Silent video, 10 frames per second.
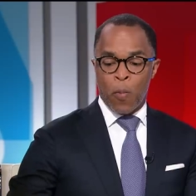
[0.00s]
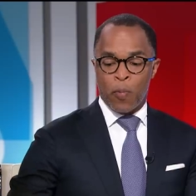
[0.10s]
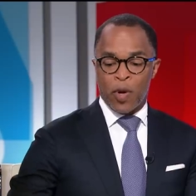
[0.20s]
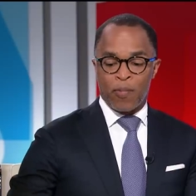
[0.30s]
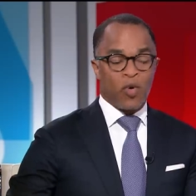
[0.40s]

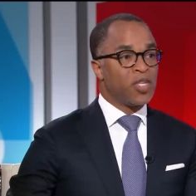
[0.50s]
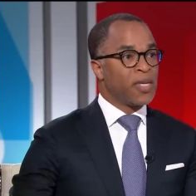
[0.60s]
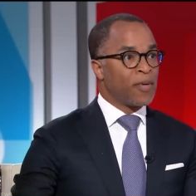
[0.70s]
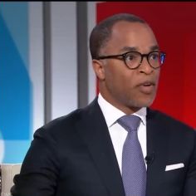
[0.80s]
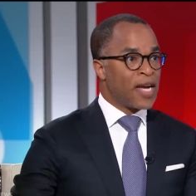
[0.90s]
put more
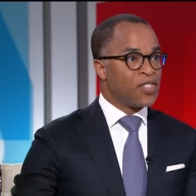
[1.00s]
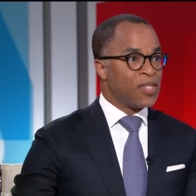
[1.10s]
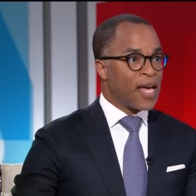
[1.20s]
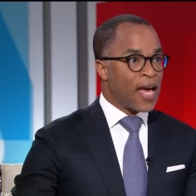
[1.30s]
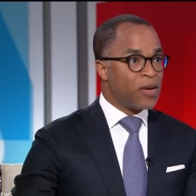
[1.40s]
Democrats
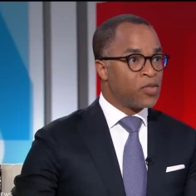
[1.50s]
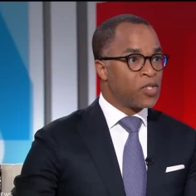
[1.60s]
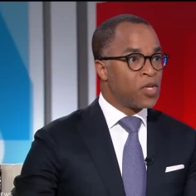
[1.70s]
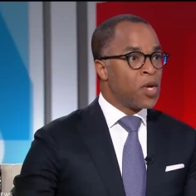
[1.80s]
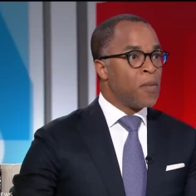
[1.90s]
in the House,